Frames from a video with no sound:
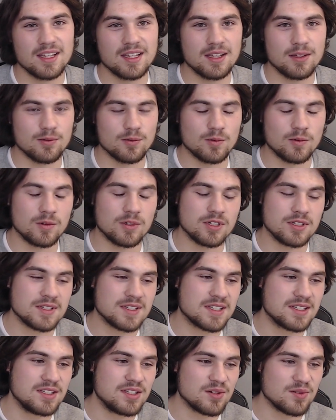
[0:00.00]

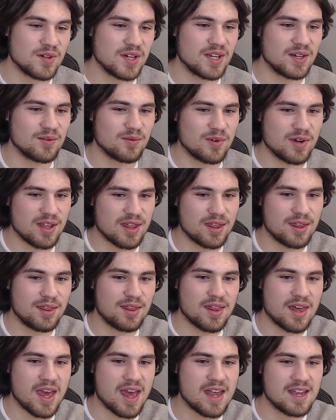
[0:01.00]
was doing with
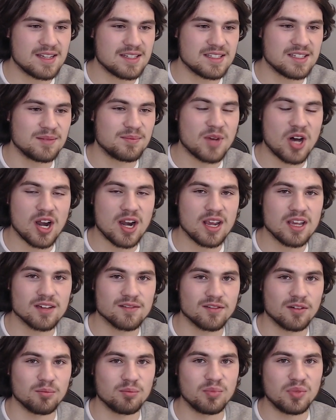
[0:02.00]
that demonic
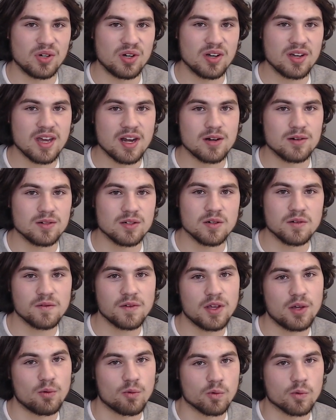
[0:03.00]
of a book. I don't know if
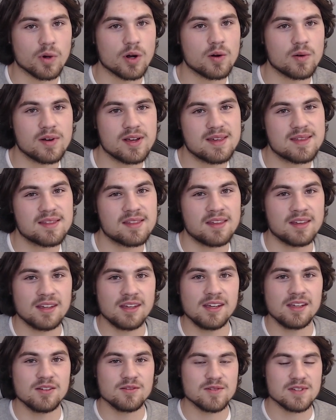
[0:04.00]
he wrote it
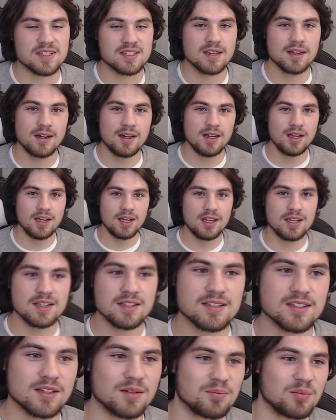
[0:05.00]
thinking he was
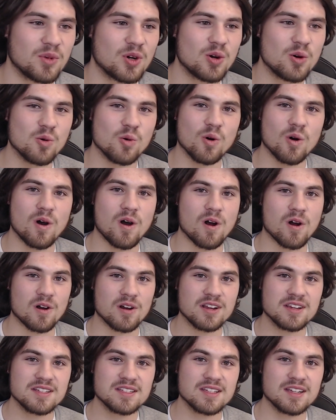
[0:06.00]
some cool
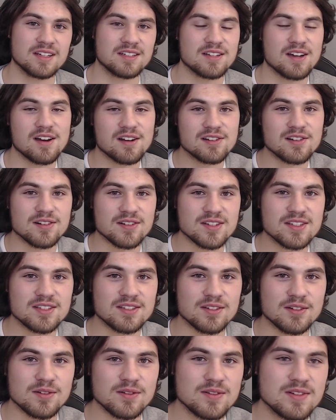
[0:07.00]
artist like Dr.
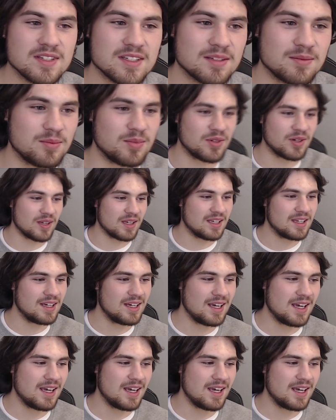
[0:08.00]
Seuss, but